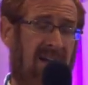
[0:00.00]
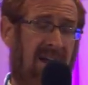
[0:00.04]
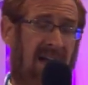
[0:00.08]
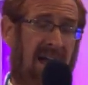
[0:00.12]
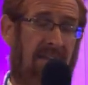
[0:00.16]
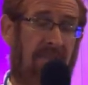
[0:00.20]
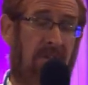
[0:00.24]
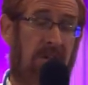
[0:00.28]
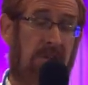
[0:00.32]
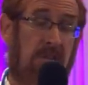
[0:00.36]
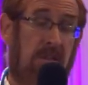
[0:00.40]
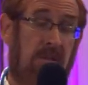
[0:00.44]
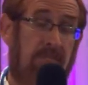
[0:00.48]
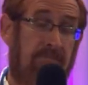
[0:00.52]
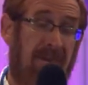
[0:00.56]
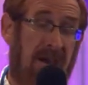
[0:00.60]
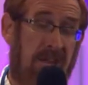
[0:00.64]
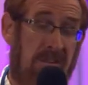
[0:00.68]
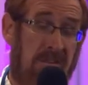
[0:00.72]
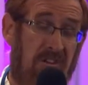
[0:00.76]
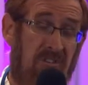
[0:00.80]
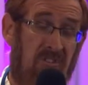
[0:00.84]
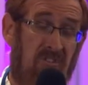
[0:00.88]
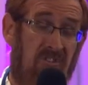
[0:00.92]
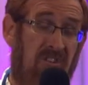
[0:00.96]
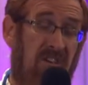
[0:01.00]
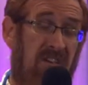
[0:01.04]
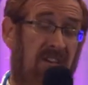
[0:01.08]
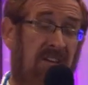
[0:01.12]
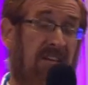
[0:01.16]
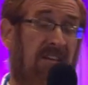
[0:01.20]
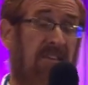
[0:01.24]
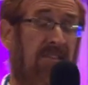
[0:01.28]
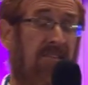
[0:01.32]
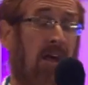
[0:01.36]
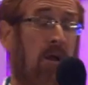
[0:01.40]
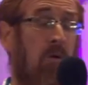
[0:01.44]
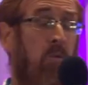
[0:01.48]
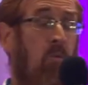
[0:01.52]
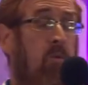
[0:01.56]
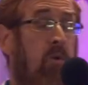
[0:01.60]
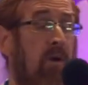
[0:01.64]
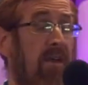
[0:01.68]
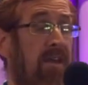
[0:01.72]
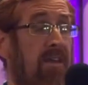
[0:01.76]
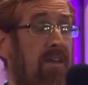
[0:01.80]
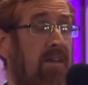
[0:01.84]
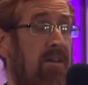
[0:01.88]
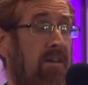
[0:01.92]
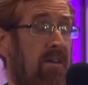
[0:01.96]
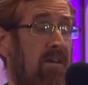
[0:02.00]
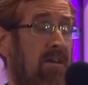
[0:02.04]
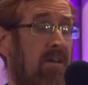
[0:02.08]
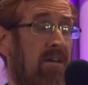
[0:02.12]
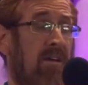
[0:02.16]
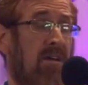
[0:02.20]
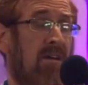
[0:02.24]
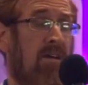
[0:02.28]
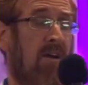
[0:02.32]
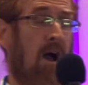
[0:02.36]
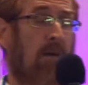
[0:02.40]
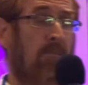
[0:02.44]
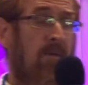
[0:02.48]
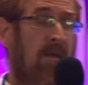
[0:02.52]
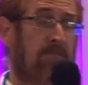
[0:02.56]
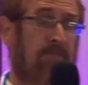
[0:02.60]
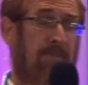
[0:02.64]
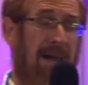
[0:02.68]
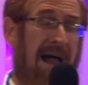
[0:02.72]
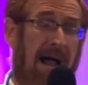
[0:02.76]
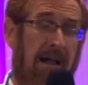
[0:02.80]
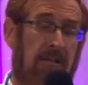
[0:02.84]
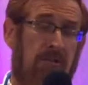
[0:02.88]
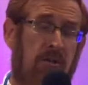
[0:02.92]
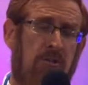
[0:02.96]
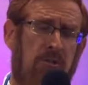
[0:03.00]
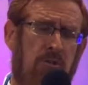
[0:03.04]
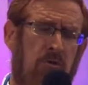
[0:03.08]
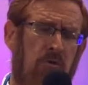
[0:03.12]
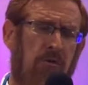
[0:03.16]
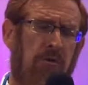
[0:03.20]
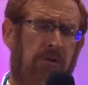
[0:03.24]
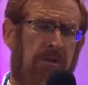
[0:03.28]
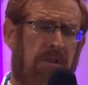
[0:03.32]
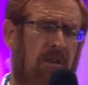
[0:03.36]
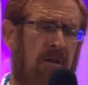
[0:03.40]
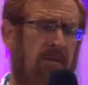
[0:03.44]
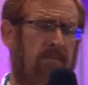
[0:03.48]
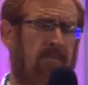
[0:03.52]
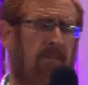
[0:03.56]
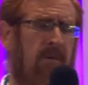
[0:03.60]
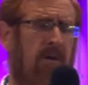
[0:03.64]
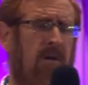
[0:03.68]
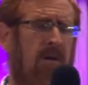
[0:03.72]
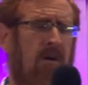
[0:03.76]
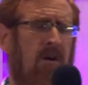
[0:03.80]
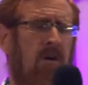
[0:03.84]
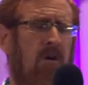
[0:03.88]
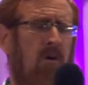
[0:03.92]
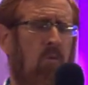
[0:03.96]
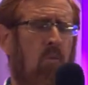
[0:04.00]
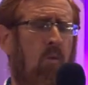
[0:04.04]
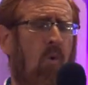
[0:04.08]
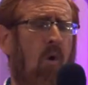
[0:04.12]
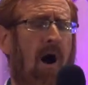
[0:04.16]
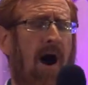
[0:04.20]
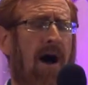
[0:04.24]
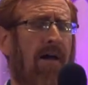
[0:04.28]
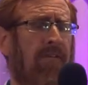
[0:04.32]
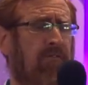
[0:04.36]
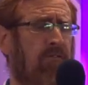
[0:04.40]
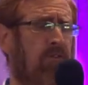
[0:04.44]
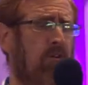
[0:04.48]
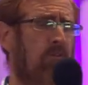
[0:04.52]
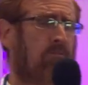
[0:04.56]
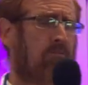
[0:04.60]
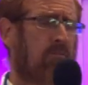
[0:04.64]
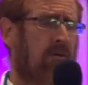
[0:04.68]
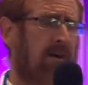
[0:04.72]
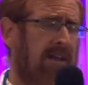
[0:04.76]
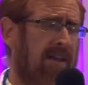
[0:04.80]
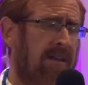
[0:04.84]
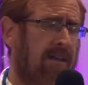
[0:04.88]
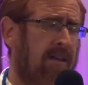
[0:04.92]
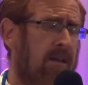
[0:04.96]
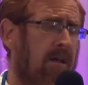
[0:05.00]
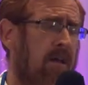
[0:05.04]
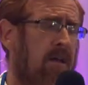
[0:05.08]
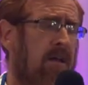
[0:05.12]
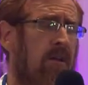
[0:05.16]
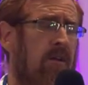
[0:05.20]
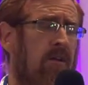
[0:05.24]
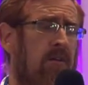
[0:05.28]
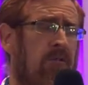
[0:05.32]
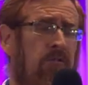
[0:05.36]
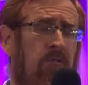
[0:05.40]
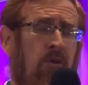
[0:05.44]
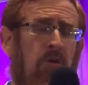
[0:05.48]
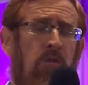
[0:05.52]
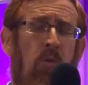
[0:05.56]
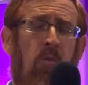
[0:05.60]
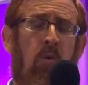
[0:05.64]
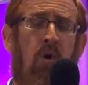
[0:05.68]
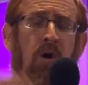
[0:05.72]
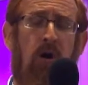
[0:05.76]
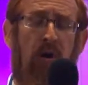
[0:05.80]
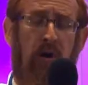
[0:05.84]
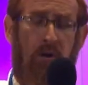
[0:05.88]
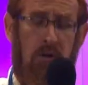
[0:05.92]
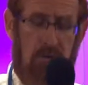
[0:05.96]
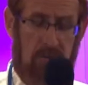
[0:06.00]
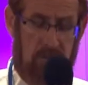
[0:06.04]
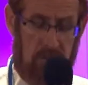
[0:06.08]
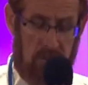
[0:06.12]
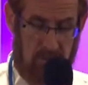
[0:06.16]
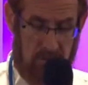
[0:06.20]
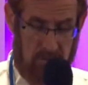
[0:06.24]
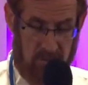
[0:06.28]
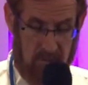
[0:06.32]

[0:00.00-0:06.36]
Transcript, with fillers: And this is the message that we, coming back to Jerusalem, want to bring to the world.